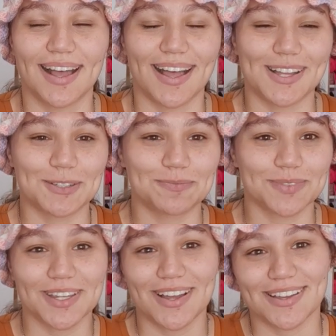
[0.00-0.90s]

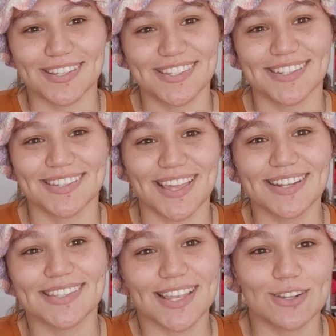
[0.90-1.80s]
Yeah, so that
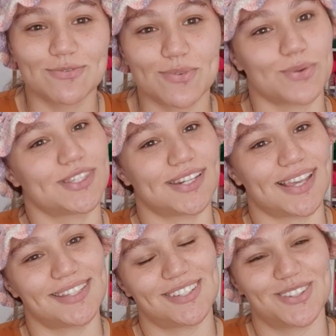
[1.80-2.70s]
is it for
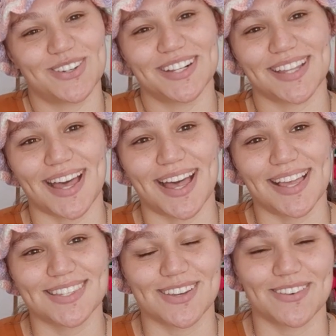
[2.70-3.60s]
today's tutorial,
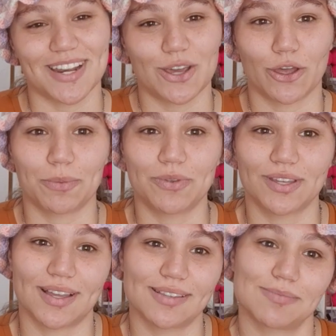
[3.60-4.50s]
guys. I really hope you
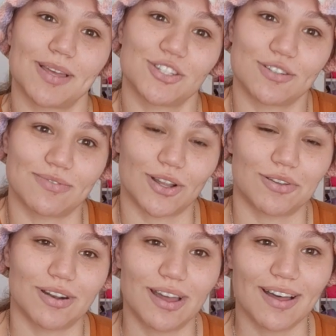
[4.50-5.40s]
guys managed to
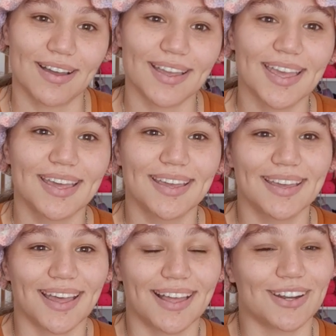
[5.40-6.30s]
follow along.
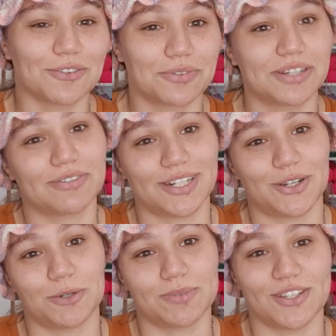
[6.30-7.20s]
And I really, really
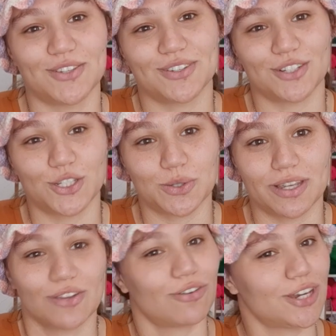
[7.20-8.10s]
hope that you
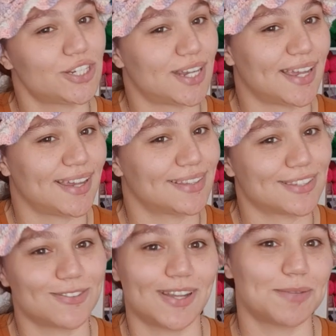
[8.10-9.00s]
enjoyed crocheting
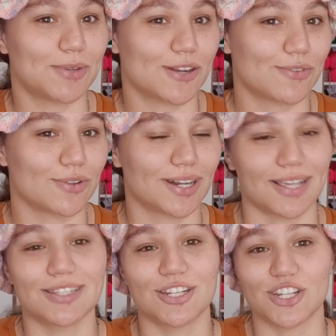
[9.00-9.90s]
this really beautiful
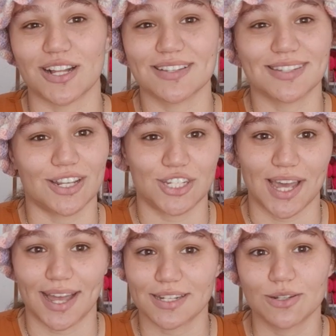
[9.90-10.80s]
cluster shell stitch
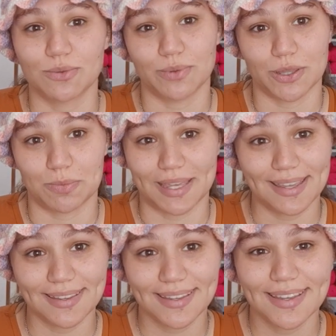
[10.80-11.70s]
hat with me.